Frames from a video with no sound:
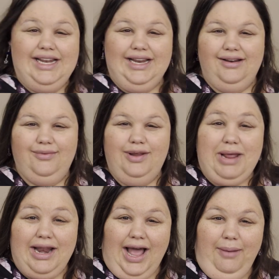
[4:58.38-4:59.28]
it. We
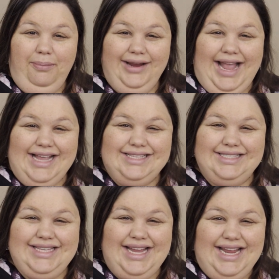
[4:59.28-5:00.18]
made an uppercase
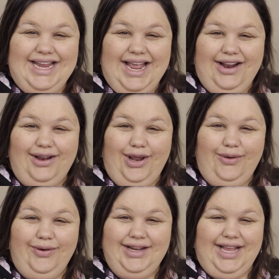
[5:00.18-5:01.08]
Z and a
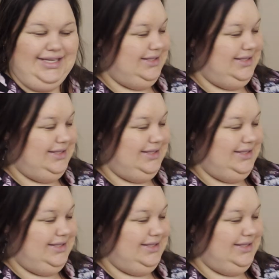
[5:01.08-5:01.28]
lowercase